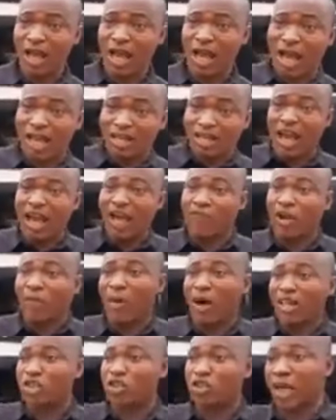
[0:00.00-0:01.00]
And
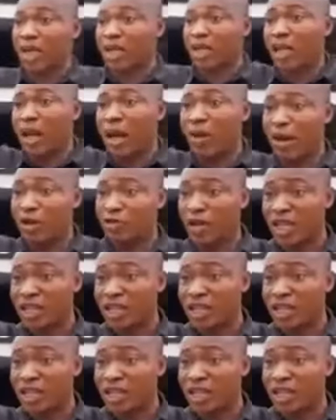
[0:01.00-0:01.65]
everybody is talking about